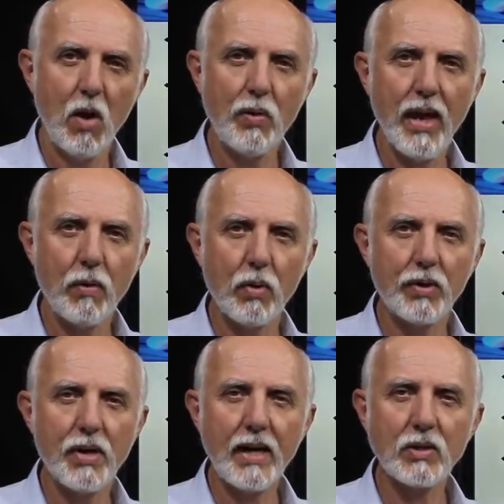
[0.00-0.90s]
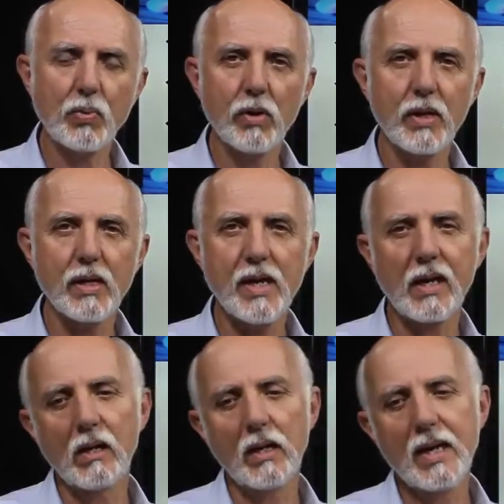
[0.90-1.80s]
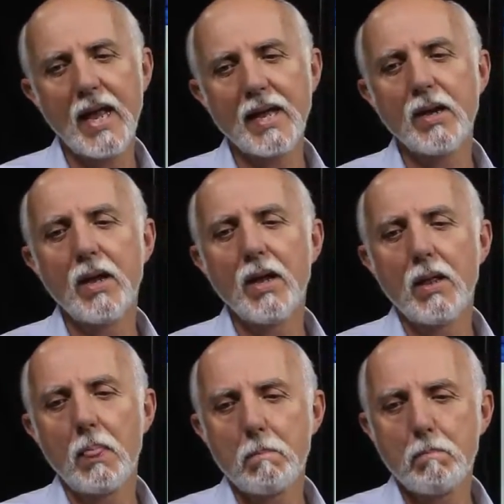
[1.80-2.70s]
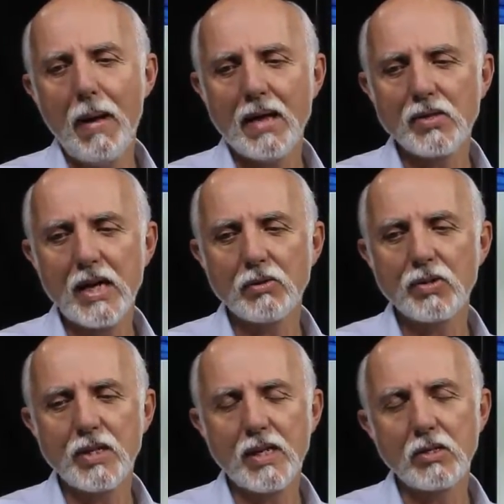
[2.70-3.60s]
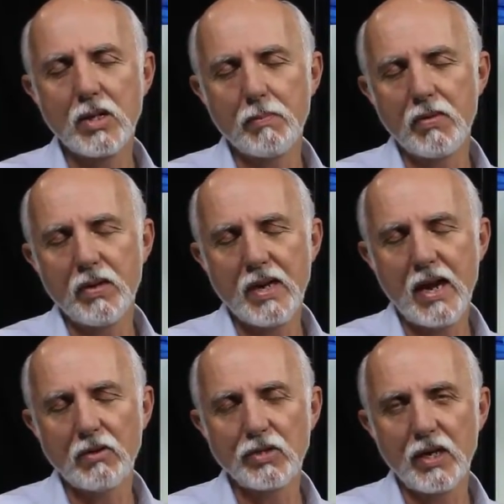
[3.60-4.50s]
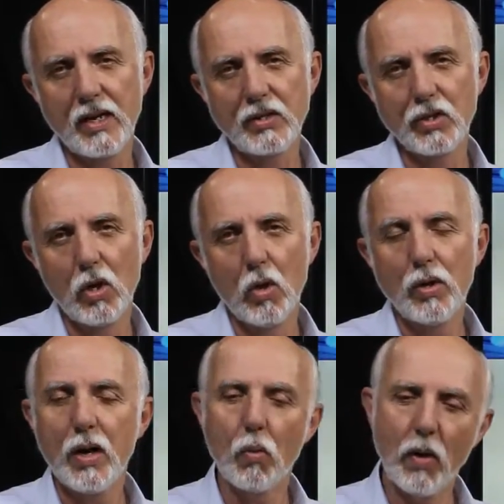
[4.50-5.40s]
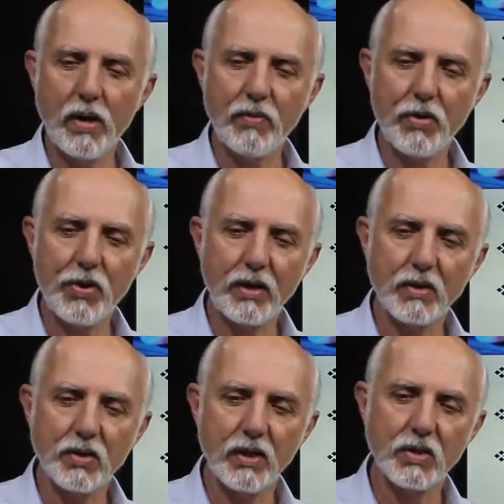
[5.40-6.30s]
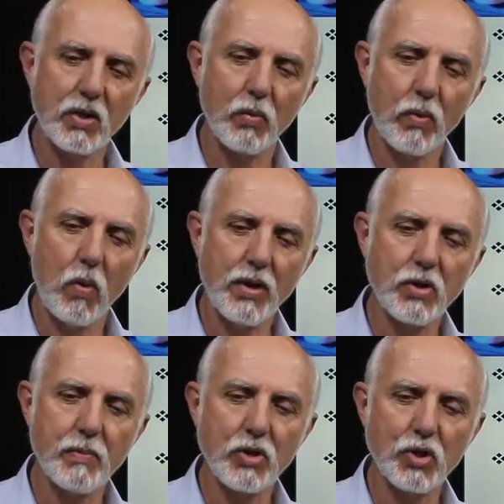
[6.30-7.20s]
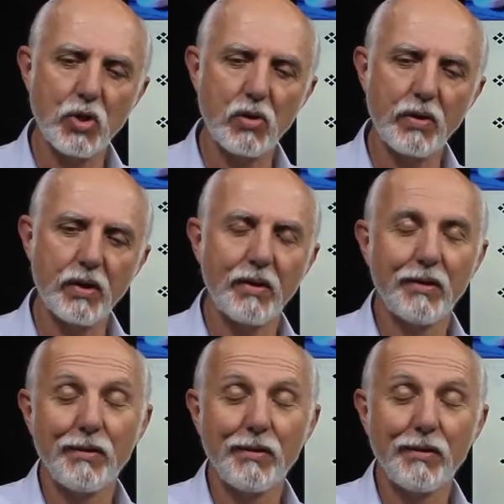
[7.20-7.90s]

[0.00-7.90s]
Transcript: Okay, well, next we're going to take a look at pass-out seat, some of the downsides. Now, one of the things is that we want to be sure that